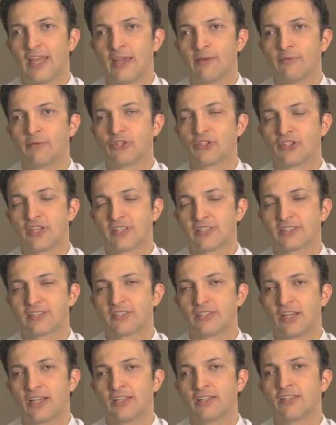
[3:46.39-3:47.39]
damage that's
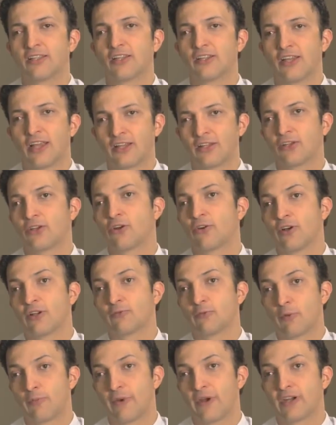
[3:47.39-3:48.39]
done, and go
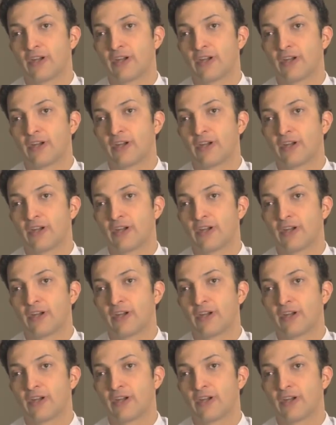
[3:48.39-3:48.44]
and